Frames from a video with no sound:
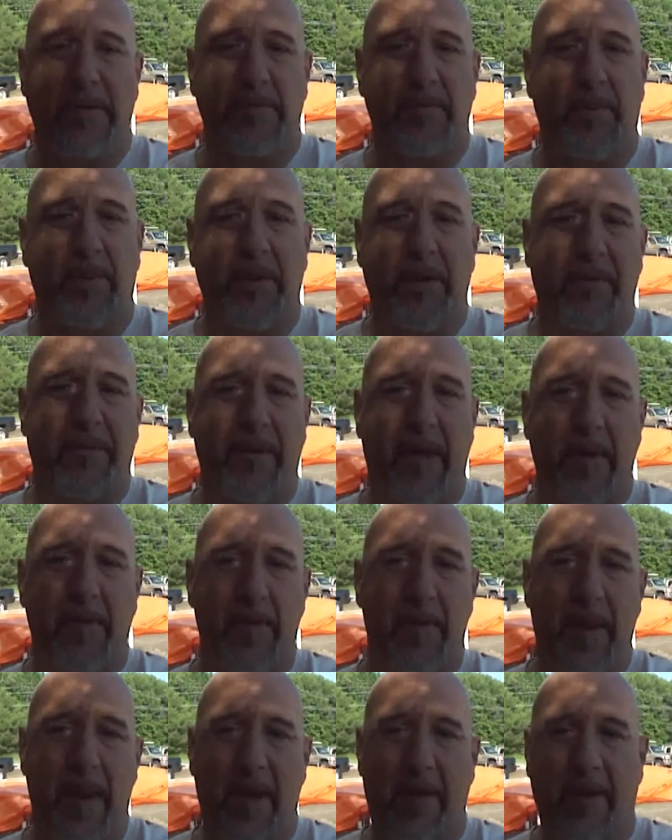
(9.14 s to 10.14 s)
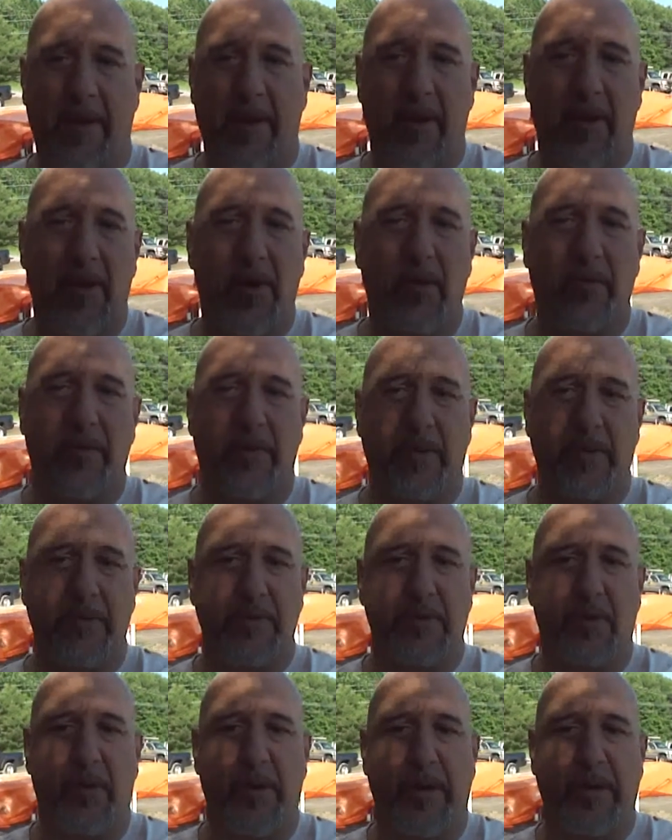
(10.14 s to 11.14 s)
is putting a vapor barrier over the
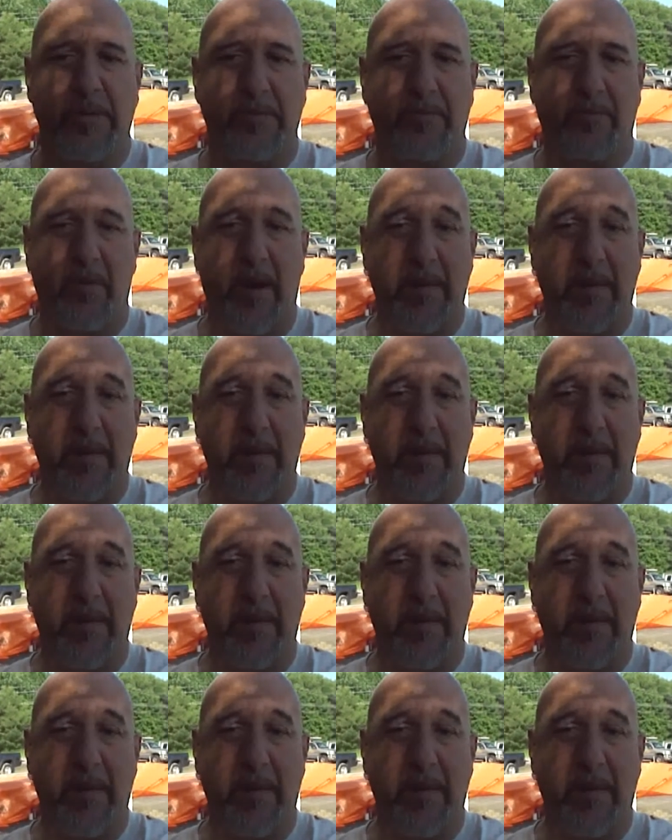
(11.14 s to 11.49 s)
soils